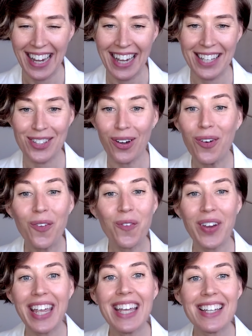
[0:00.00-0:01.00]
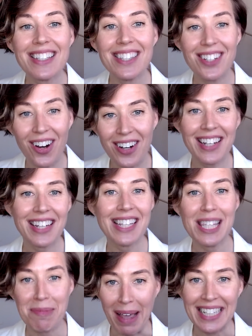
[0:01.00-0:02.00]
So we started
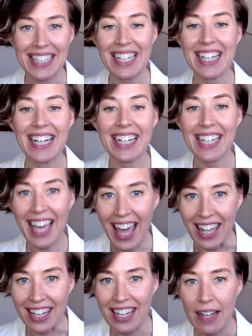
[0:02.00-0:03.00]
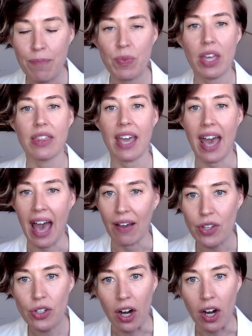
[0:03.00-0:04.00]
inspecting again. They have
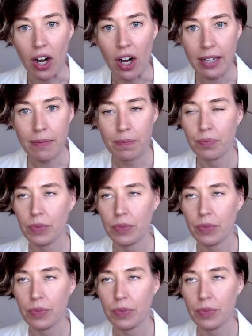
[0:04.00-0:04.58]
their target.